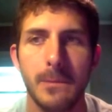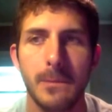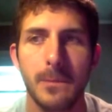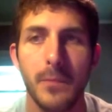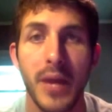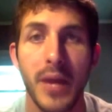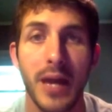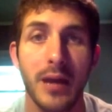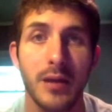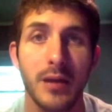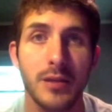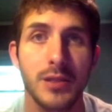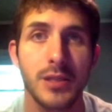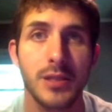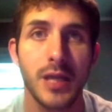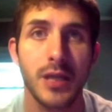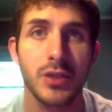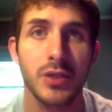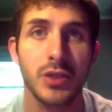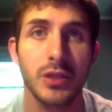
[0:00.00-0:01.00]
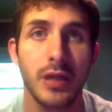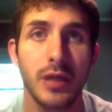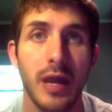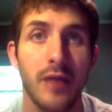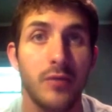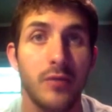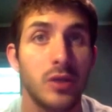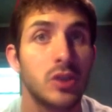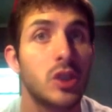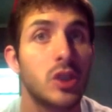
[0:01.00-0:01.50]
Max actually
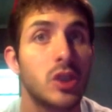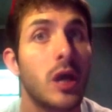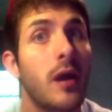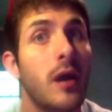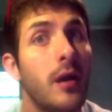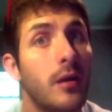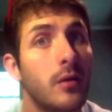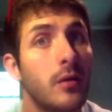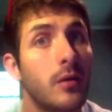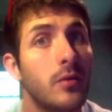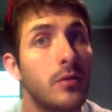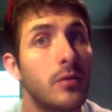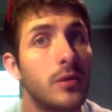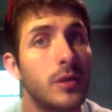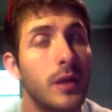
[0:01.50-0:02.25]
having a child,